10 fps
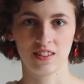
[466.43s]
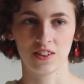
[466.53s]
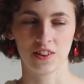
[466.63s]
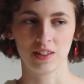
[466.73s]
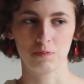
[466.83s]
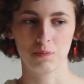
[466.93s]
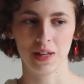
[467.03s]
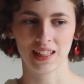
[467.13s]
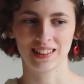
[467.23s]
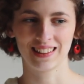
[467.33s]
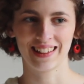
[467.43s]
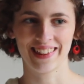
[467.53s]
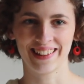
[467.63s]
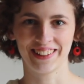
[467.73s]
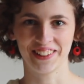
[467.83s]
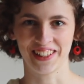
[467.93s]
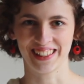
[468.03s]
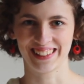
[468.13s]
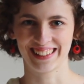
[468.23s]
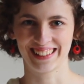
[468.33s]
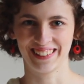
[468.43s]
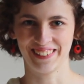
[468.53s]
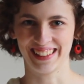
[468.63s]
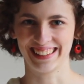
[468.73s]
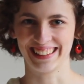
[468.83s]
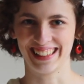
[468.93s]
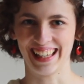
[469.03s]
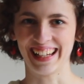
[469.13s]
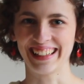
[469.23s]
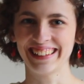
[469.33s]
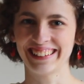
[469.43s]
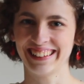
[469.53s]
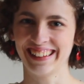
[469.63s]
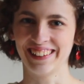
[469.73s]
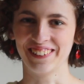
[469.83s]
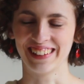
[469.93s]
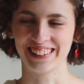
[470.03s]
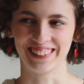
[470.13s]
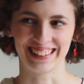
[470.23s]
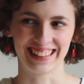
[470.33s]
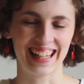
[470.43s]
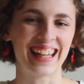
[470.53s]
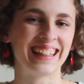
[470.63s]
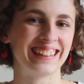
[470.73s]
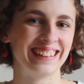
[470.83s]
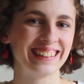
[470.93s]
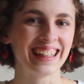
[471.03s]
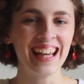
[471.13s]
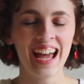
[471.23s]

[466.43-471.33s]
though I picked the shortest questions that I could with the shortest answers.